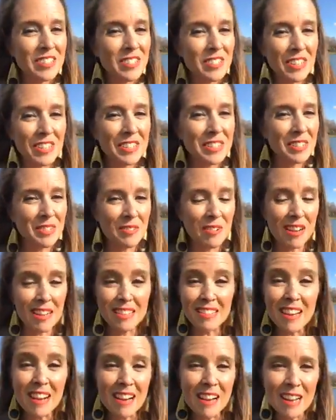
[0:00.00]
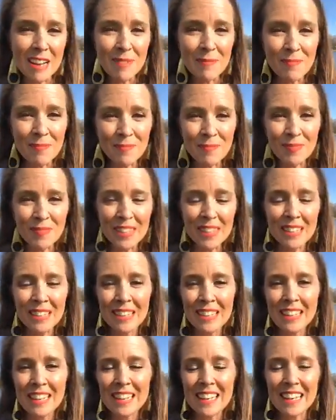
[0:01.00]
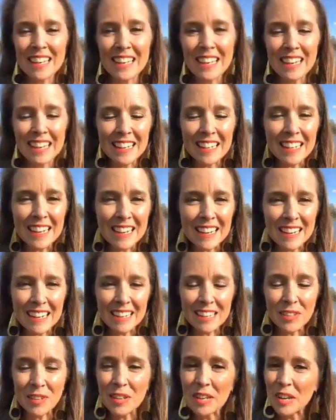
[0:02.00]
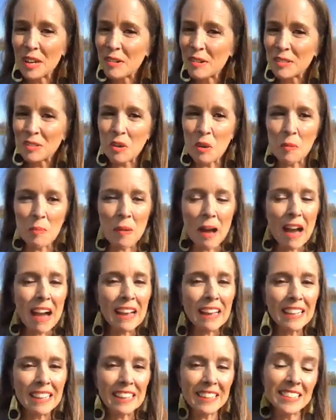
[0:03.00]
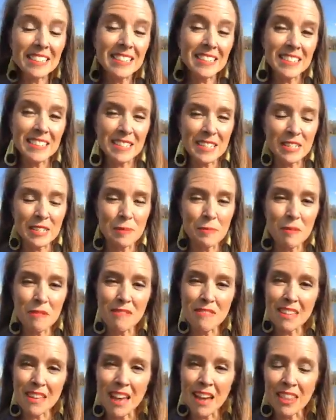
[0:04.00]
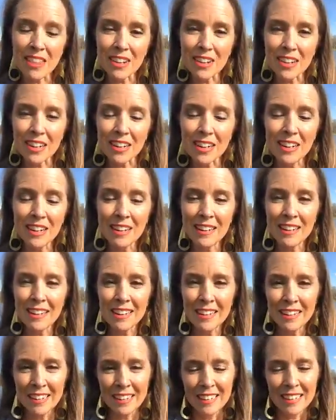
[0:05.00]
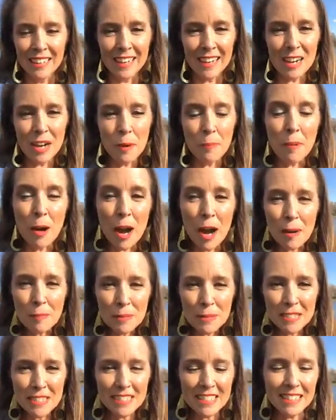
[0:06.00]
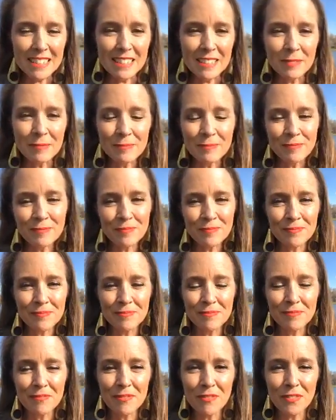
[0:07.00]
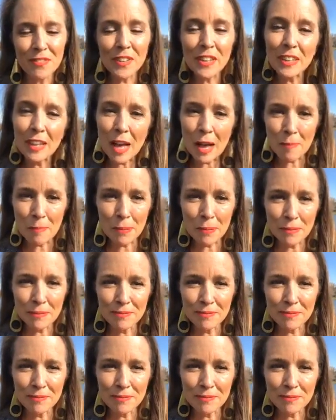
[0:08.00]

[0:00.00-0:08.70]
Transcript: just the right time. And uh, you can always go back and listen to some of the other uh, pops to fill up